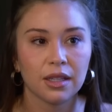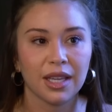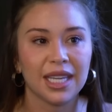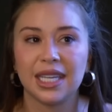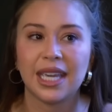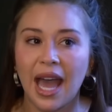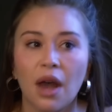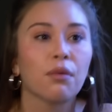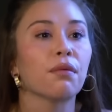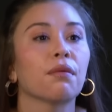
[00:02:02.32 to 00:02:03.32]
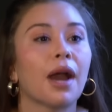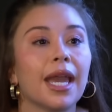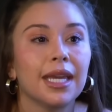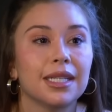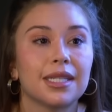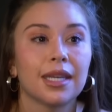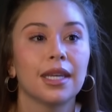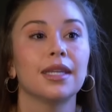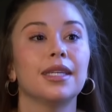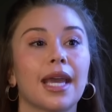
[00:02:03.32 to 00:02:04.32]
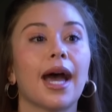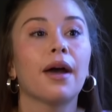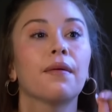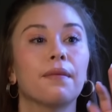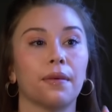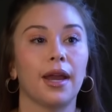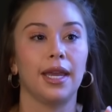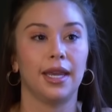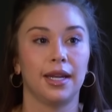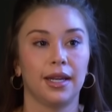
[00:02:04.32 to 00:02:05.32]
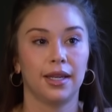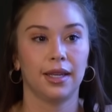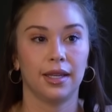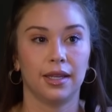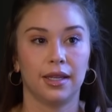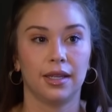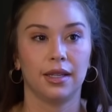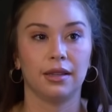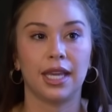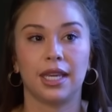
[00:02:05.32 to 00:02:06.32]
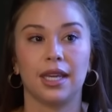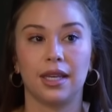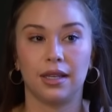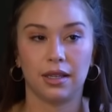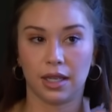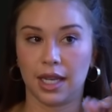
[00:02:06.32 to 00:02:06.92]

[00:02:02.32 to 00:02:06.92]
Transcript: Like, yeah, right. Yeah, right. Like, and